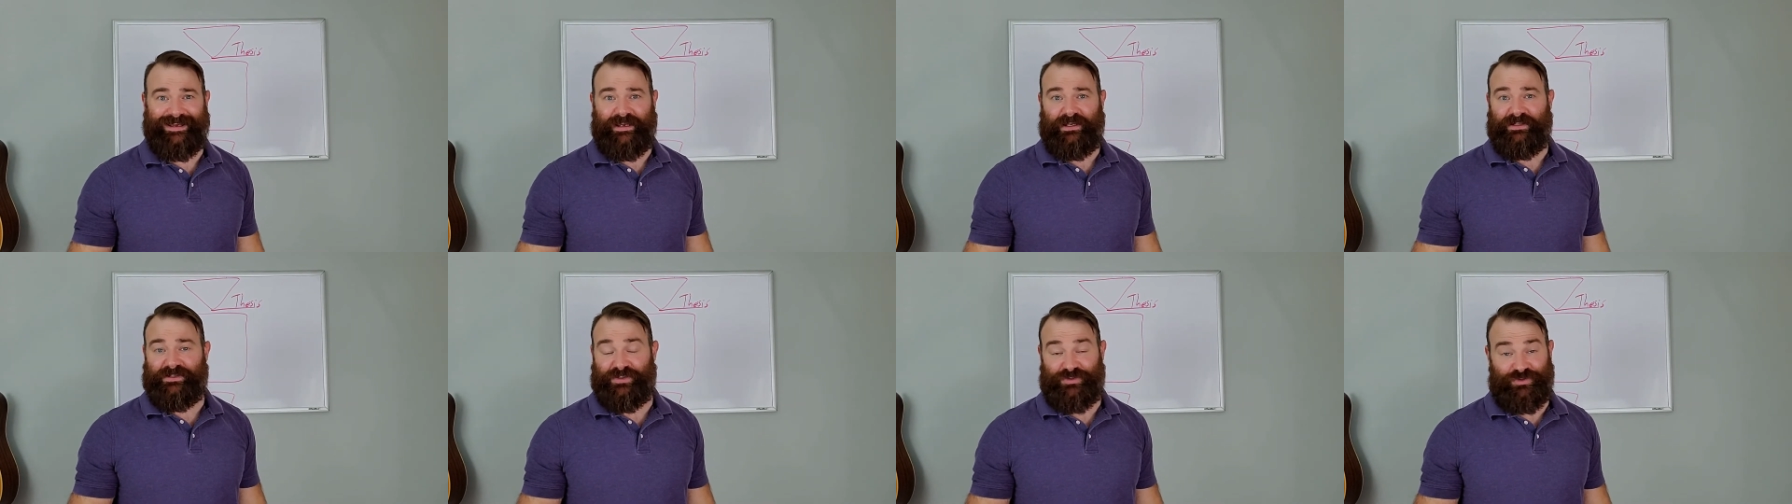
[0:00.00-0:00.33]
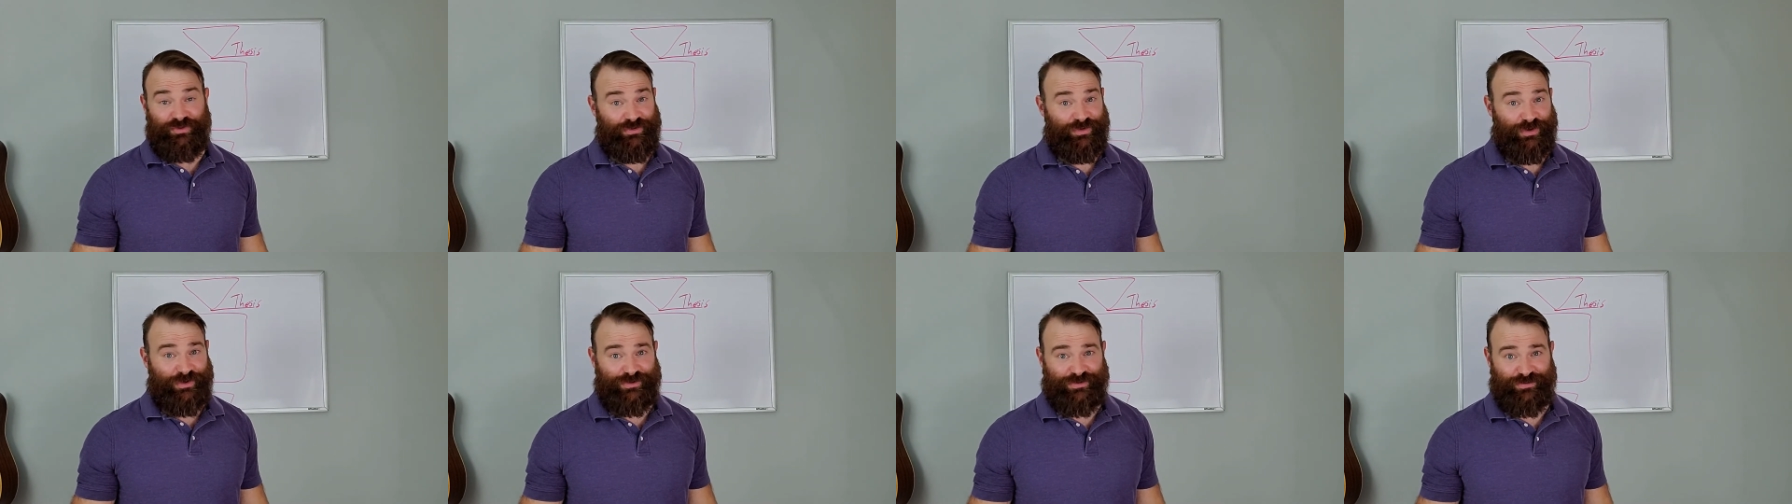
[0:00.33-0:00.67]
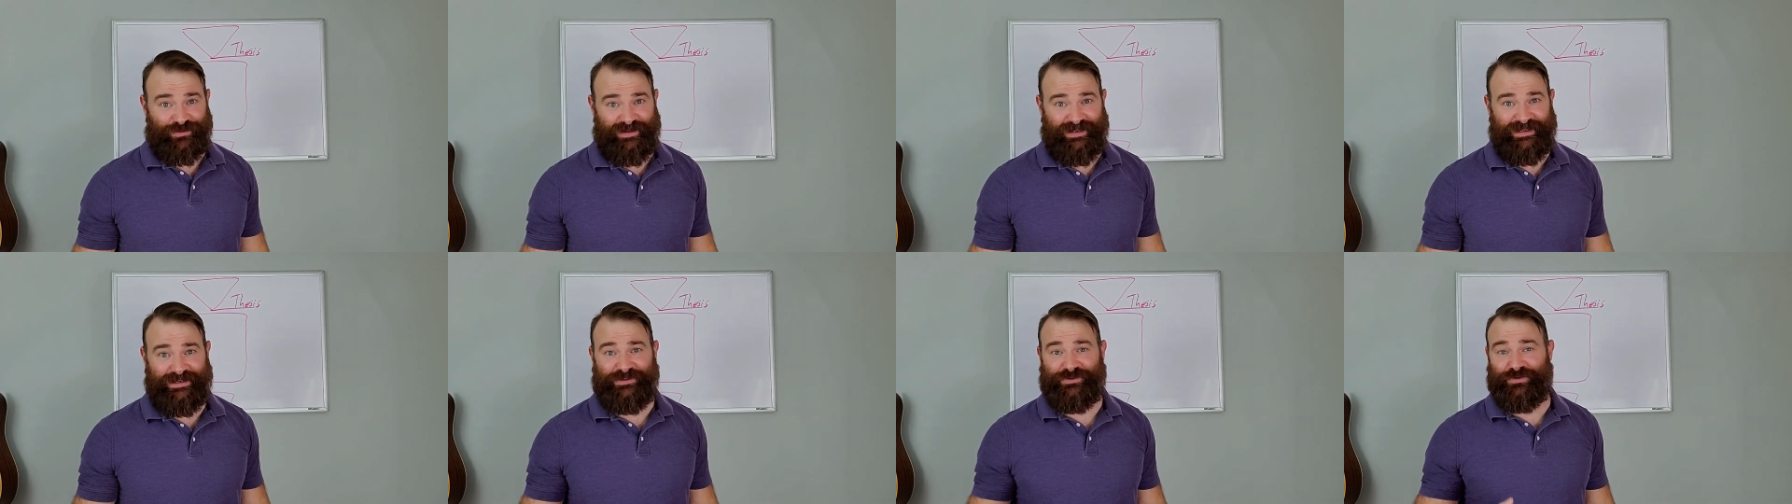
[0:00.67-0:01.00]
to do those
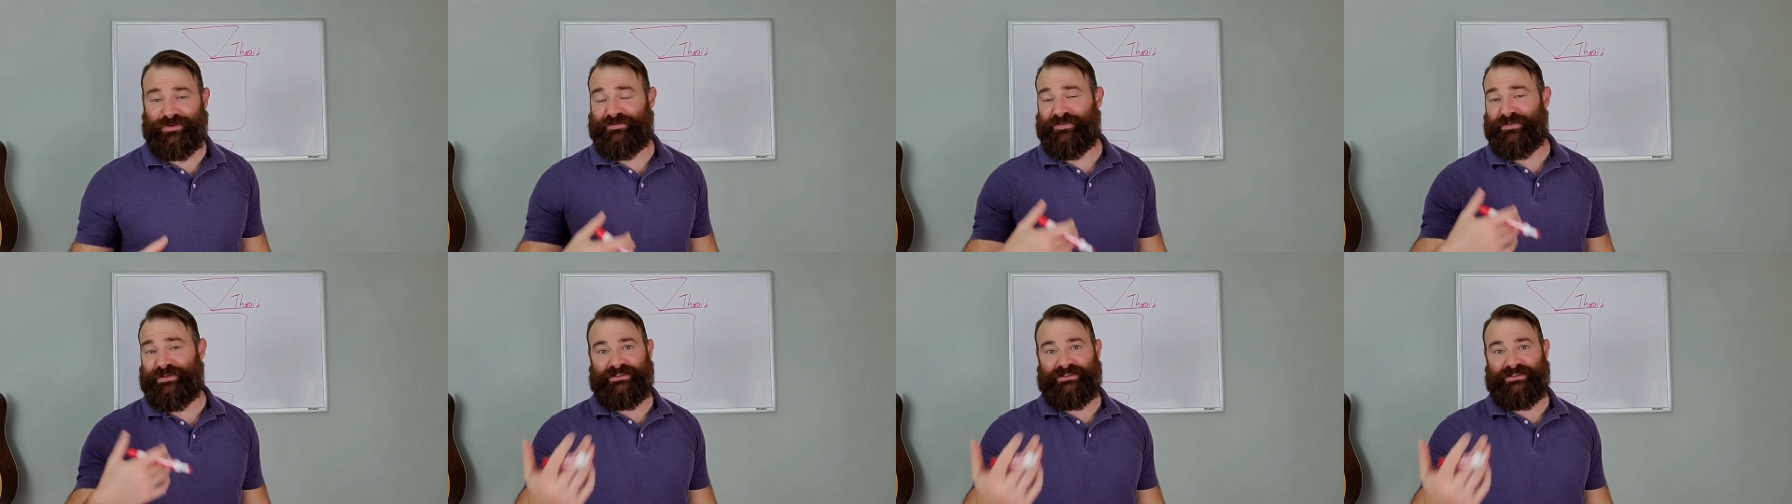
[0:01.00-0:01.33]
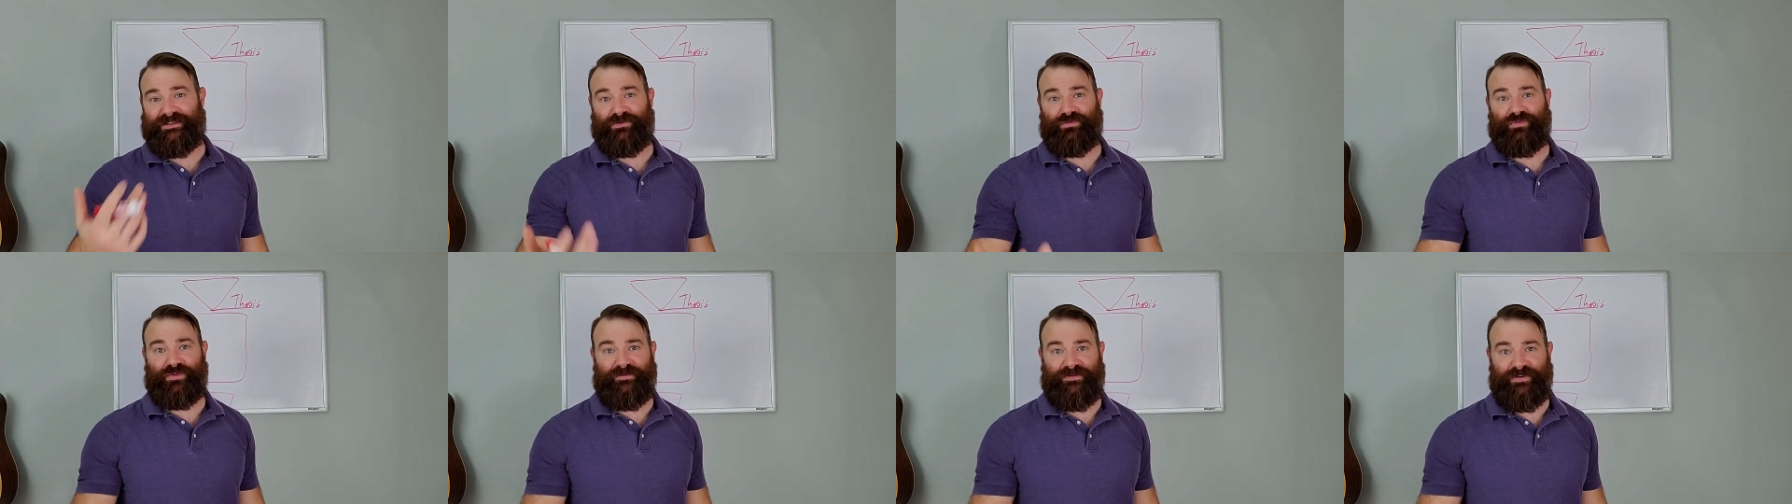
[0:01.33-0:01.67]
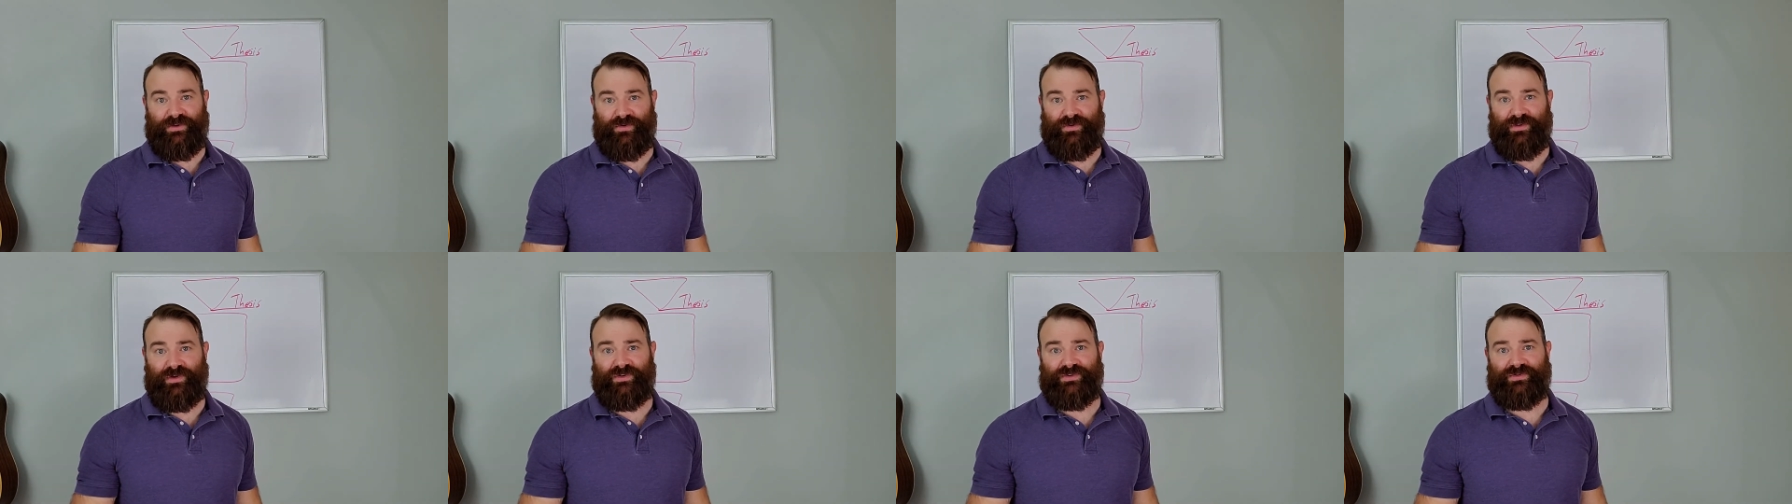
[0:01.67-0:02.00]
readings or if you need to
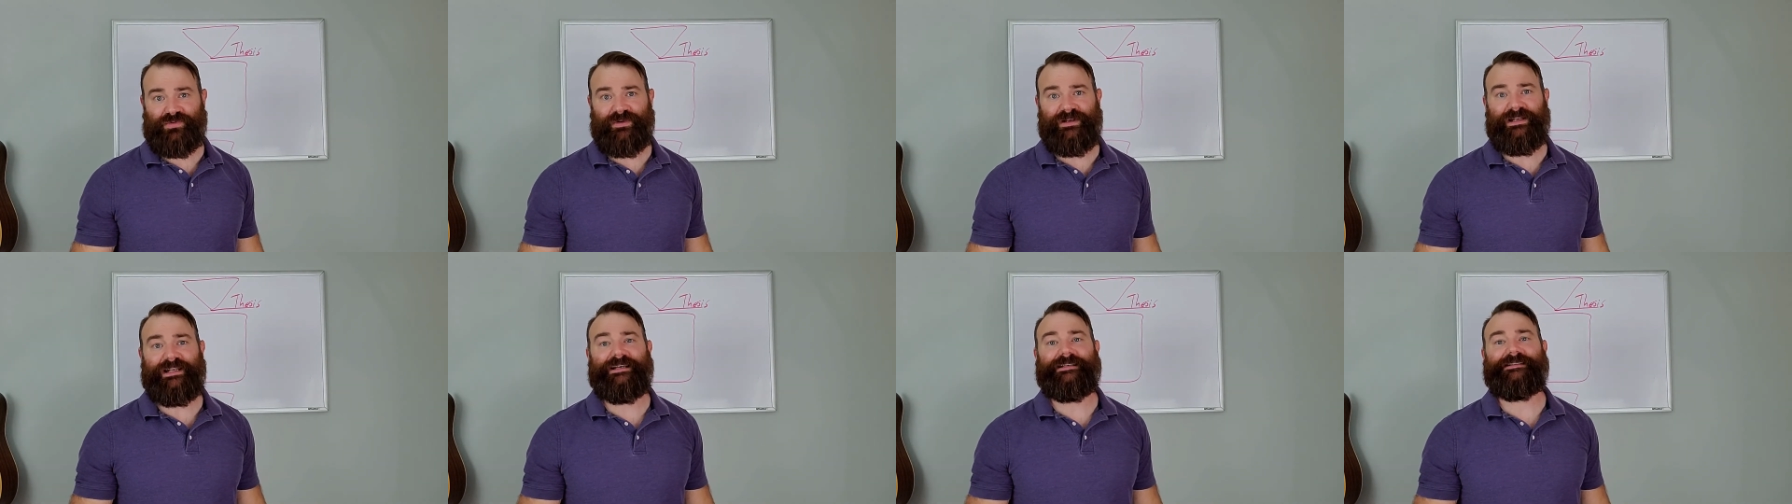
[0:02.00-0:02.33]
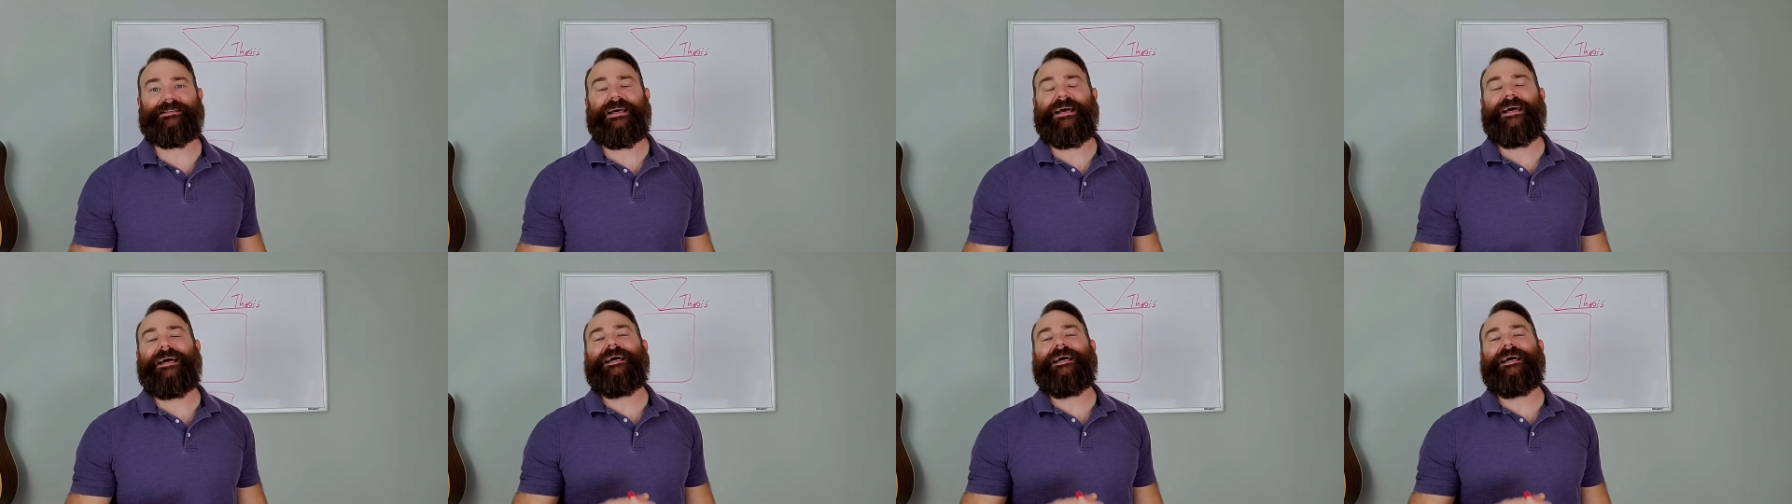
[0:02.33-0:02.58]
review those readings.